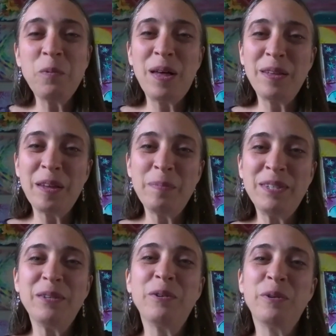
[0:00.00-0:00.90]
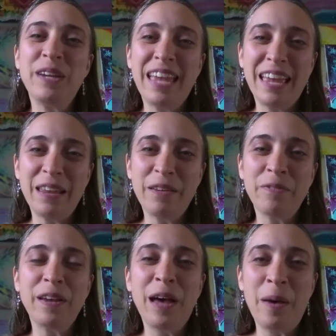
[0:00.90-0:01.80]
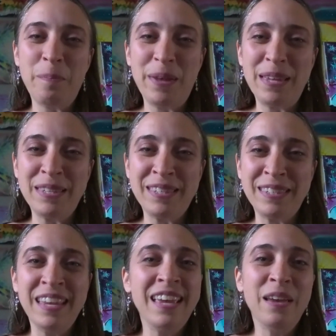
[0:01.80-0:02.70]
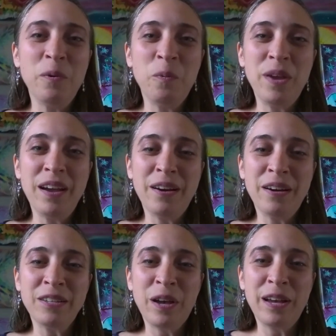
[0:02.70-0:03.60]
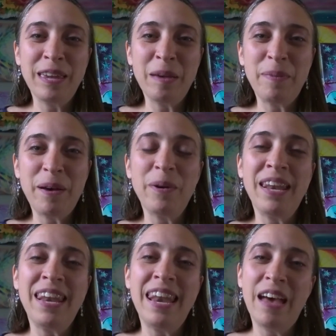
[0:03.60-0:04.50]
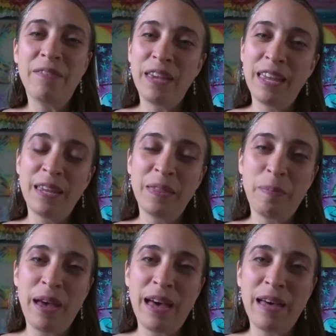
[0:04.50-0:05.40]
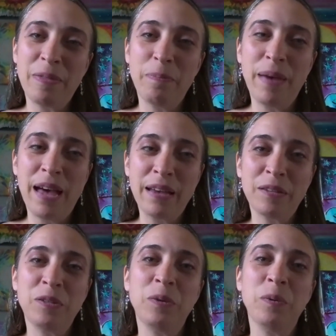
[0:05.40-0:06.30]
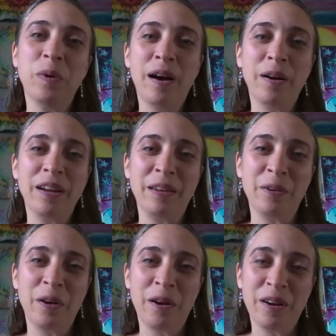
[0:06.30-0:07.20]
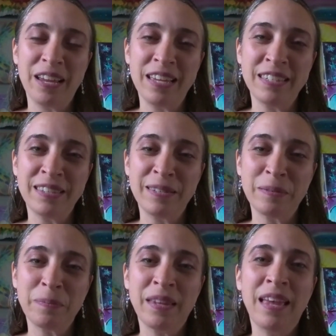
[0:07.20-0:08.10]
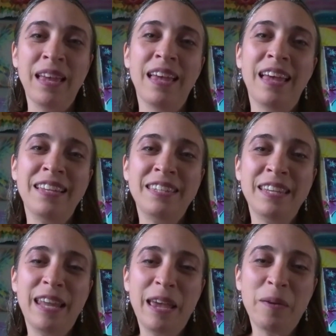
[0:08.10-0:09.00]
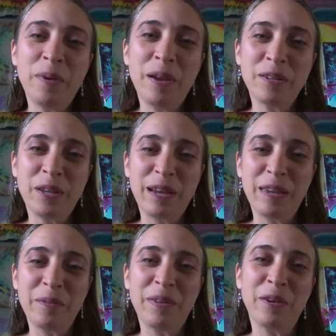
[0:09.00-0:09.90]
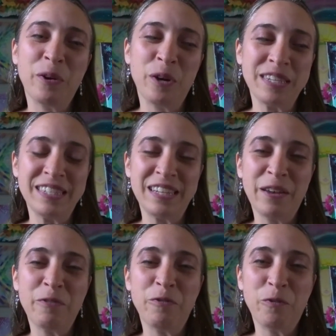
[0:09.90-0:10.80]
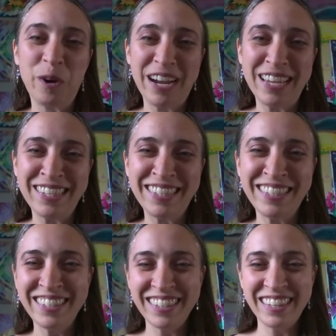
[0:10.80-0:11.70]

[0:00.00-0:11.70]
welcome to Creative Compass. We are talking about navigating the path back to our inner artists. And today we are talking with Christa Forrest.